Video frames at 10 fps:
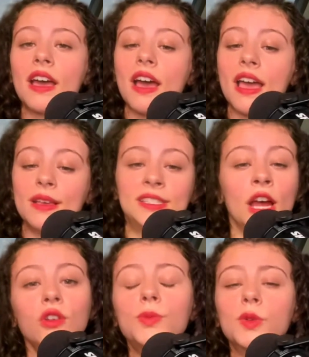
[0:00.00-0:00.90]
a
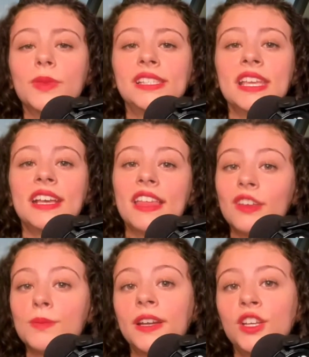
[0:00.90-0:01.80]
terrible mistake and
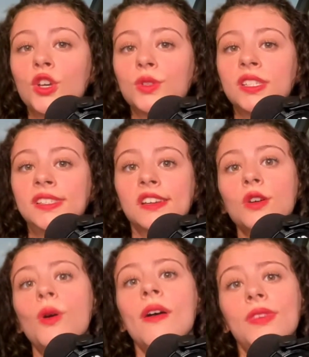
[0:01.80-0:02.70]
their money goes to
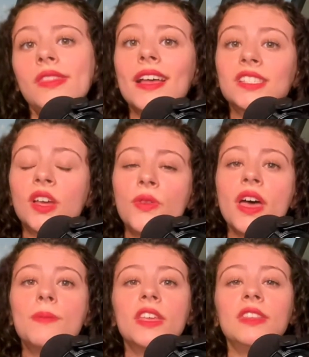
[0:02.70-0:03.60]
zero, then that's on
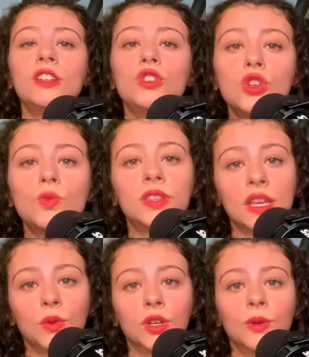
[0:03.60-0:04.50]
them. Then they knew what
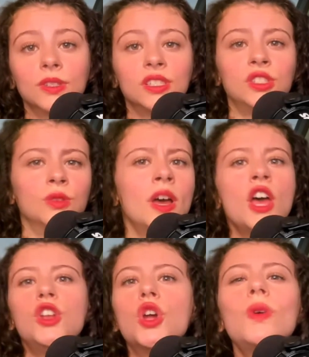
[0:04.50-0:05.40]
they were going to do.
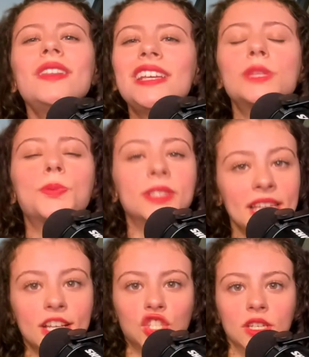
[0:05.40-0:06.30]
No one needs
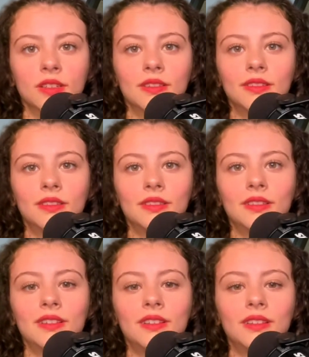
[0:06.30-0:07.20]
protection.
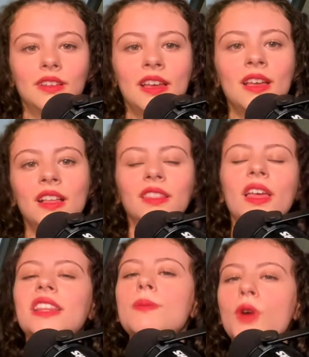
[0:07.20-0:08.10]

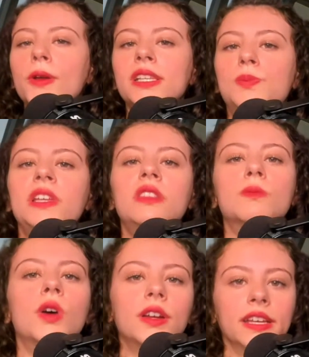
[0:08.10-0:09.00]
Let the markets be the
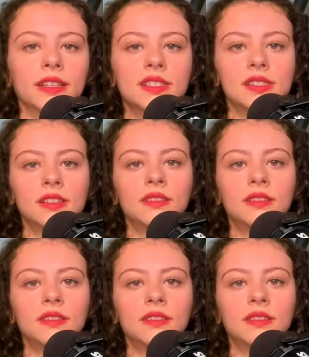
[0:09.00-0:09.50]
markets.